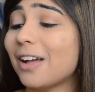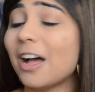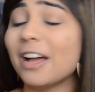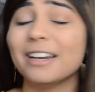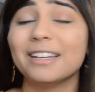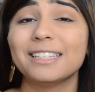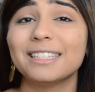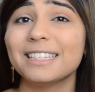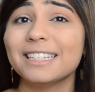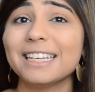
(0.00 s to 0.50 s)

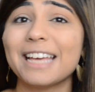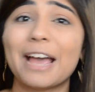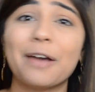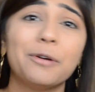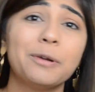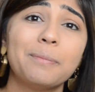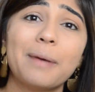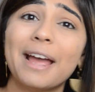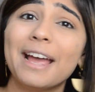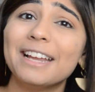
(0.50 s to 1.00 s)
Honestly, I
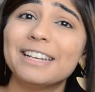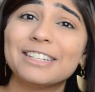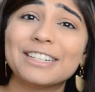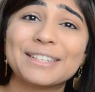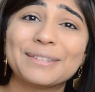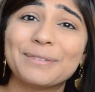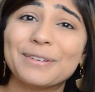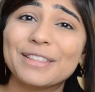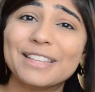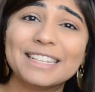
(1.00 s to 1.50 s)
would buy it
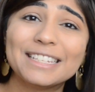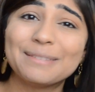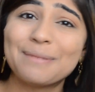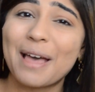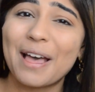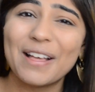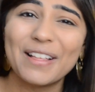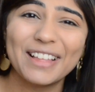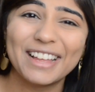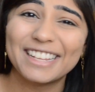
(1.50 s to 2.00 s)
just for the
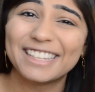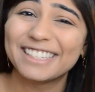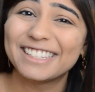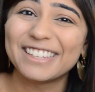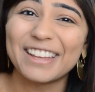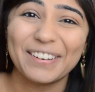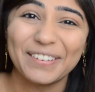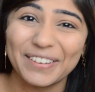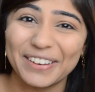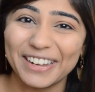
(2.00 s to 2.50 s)
smell.
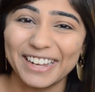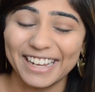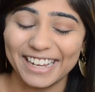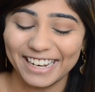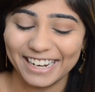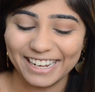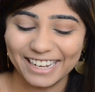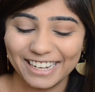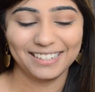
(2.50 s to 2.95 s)
It's so good.